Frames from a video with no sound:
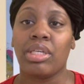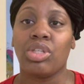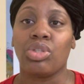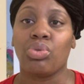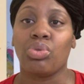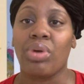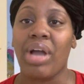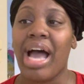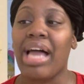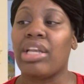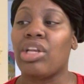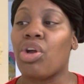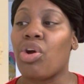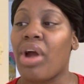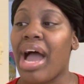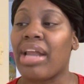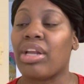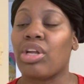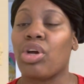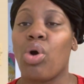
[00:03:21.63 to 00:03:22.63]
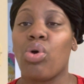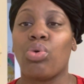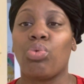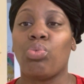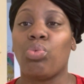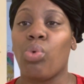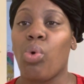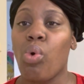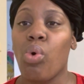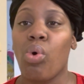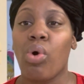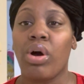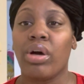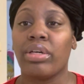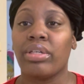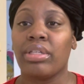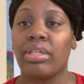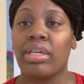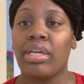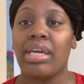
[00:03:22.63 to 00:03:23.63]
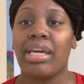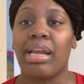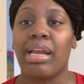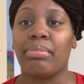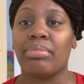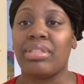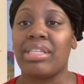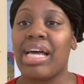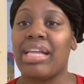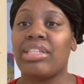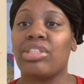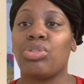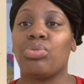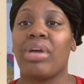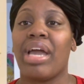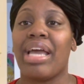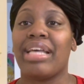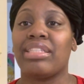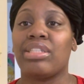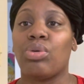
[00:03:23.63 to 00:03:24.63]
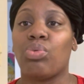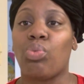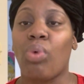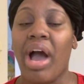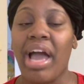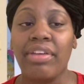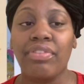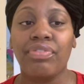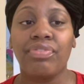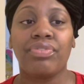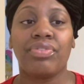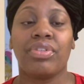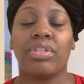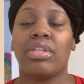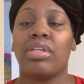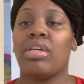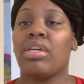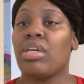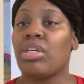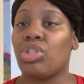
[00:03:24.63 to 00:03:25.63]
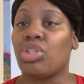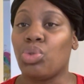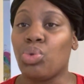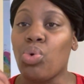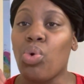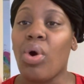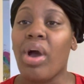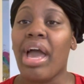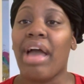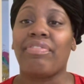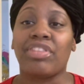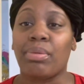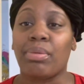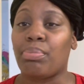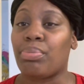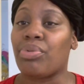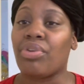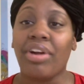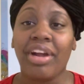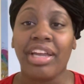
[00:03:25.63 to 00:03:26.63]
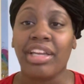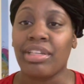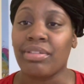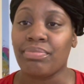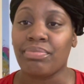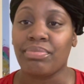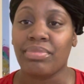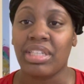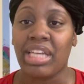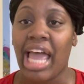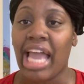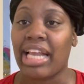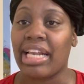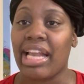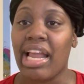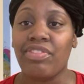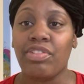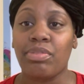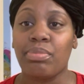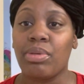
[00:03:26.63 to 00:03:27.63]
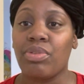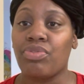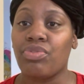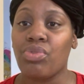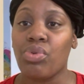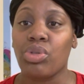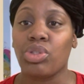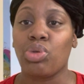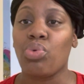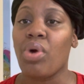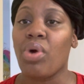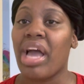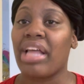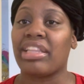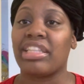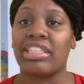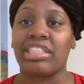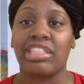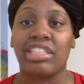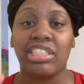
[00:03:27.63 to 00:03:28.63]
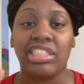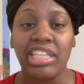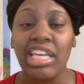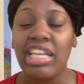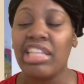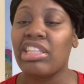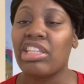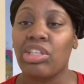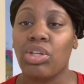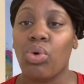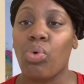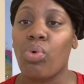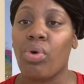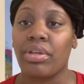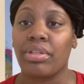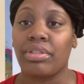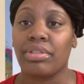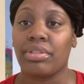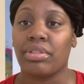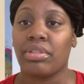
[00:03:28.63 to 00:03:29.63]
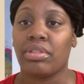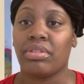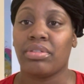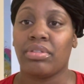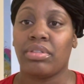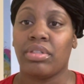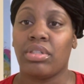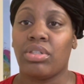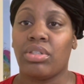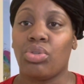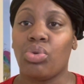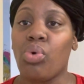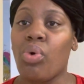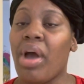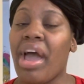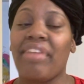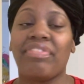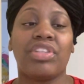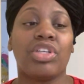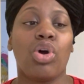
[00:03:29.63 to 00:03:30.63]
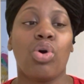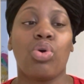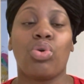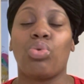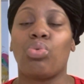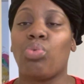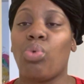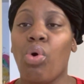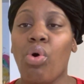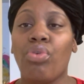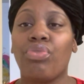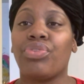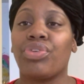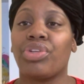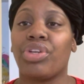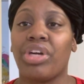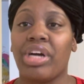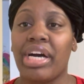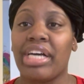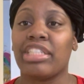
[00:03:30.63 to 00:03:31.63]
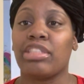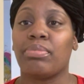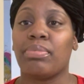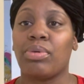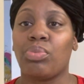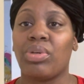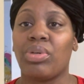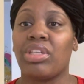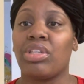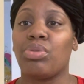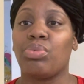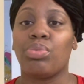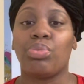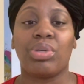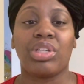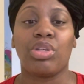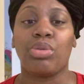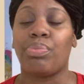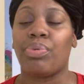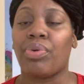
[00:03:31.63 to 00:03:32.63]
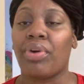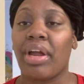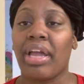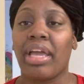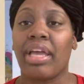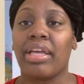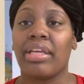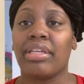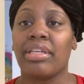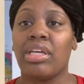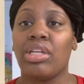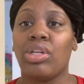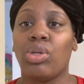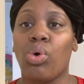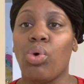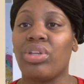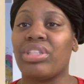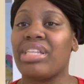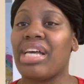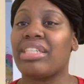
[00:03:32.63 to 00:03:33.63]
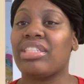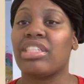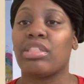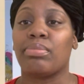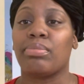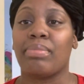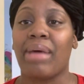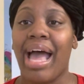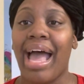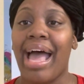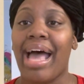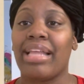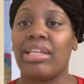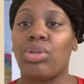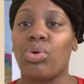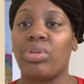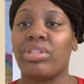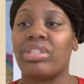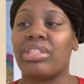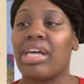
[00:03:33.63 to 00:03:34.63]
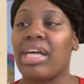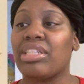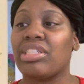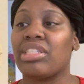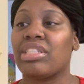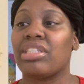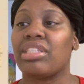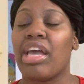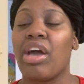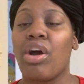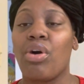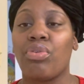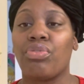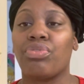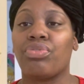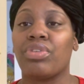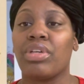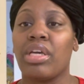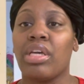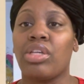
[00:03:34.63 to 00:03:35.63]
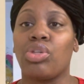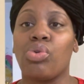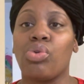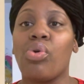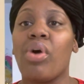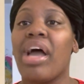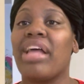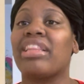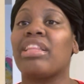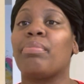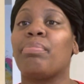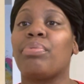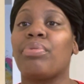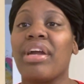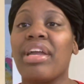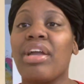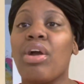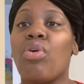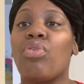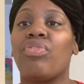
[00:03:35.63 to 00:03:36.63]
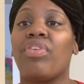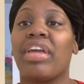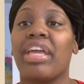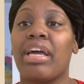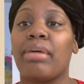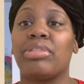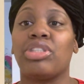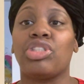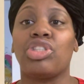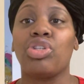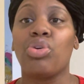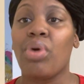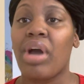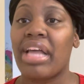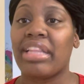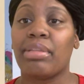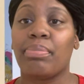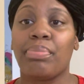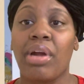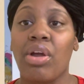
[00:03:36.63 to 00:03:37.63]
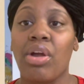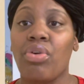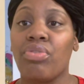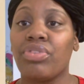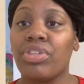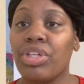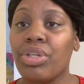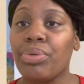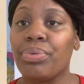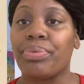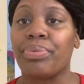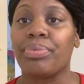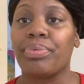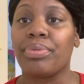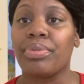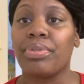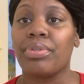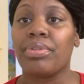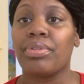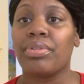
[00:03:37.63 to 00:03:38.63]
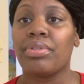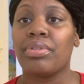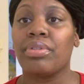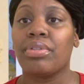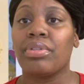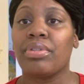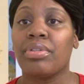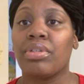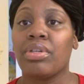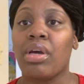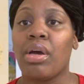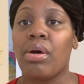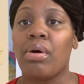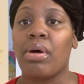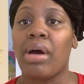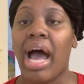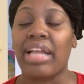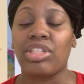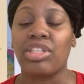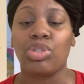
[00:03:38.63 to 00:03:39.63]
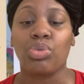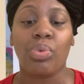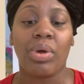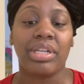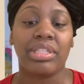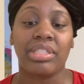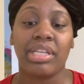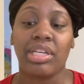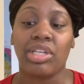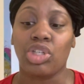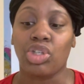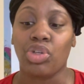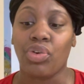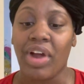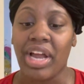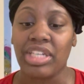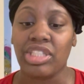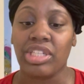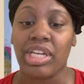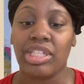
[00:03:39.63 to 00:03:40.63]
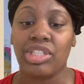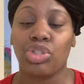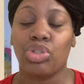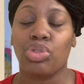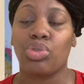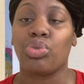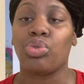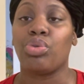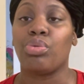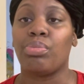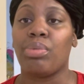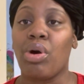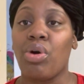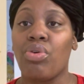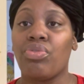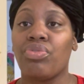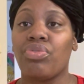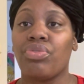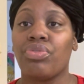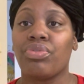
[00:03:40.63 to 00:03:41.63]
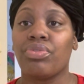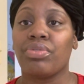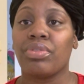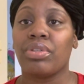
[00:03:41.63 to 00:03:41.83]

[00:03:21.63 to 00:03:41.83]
You got to learn how to go to war. And I'm telling you, as a wife, you're going to have to pray like never before. You're going to have to seek the Lord. You're going to have to go to war for your husband when you pray. Lord, touch his mind. Lord, touch his health. You're going to have to pray over him, and she's going to have to pray over you. I just want to say congratulations to you both.